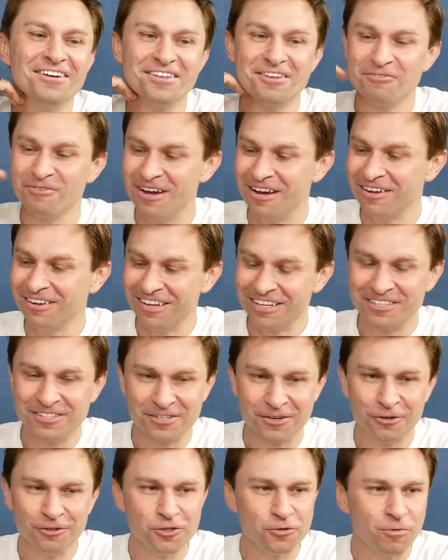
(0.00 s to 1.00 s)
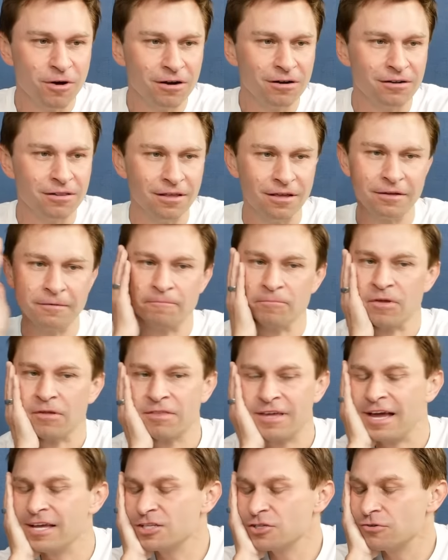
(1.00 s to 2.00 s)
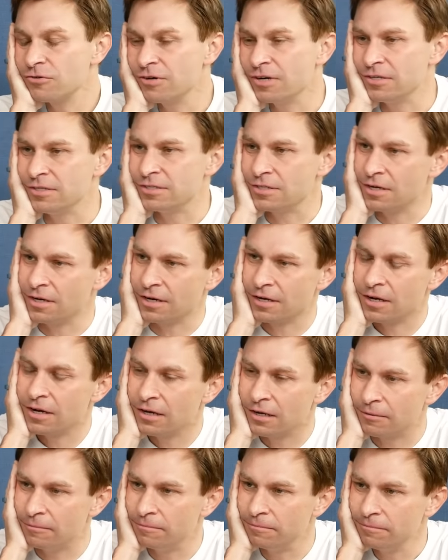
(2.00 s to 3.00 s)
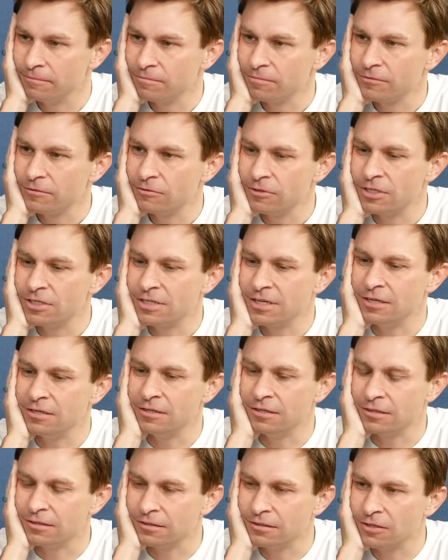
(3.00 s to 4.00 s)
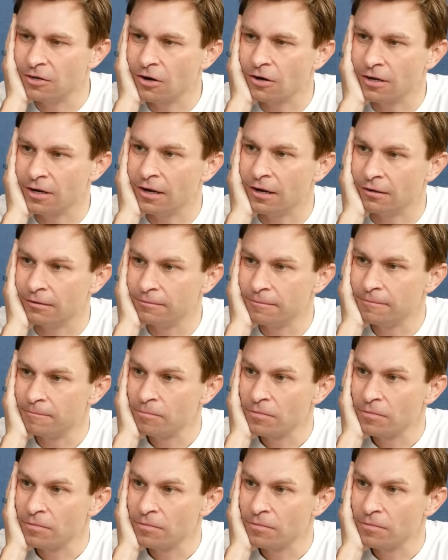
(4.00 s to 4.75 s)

Well, I told you one thing, but the asteroid's going to come. We just need to knock it out.